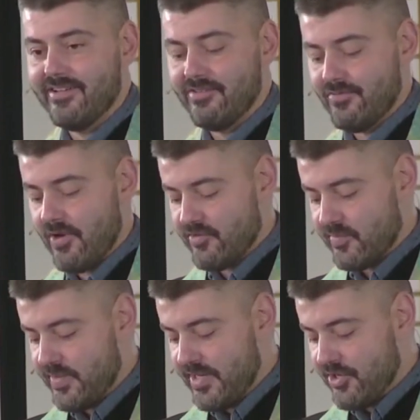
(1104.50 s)

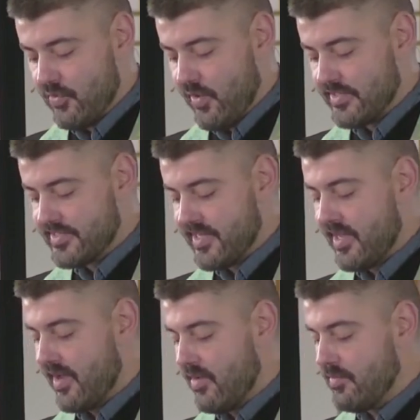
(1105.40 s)
Frederick Buechner once
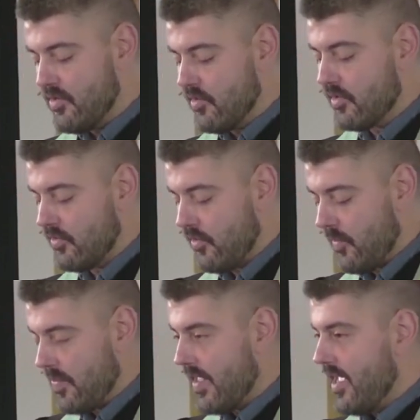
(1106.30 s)
said, "A
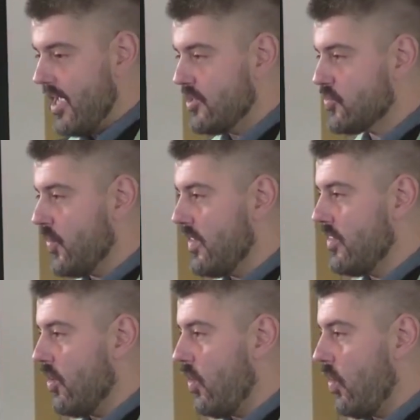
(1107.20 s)
miracle is when
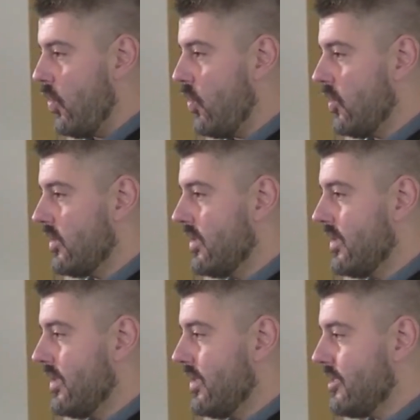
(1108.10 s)
the whole
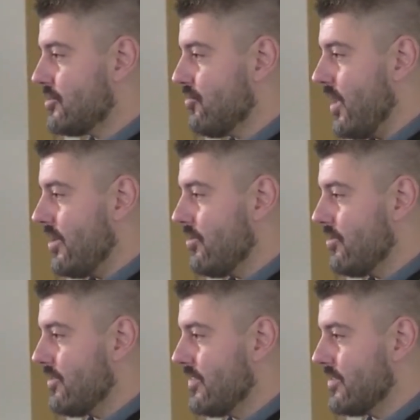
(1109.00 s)
is greater
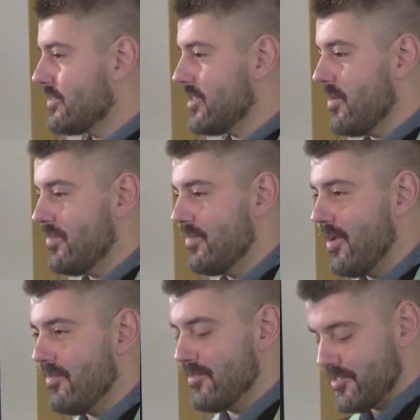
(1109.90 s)
than the sum
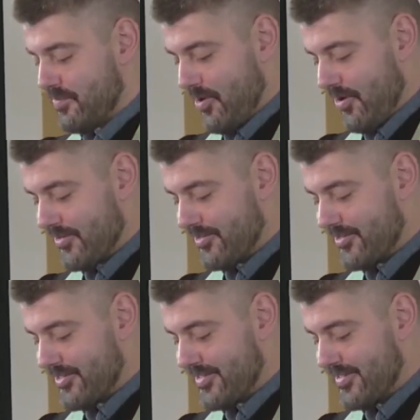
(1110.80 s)
of its
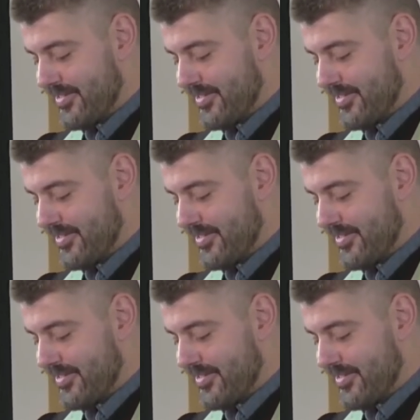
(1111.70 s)
parts.